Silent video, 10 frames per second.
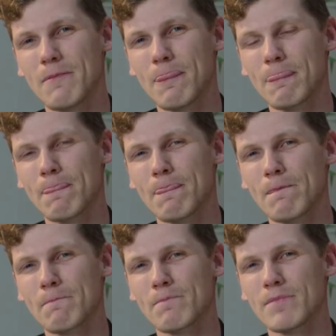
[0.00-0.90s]

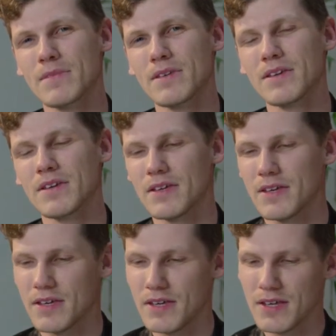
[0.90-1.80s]

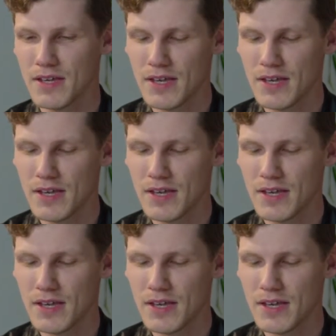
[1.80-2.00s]
No one is speaking in this clip.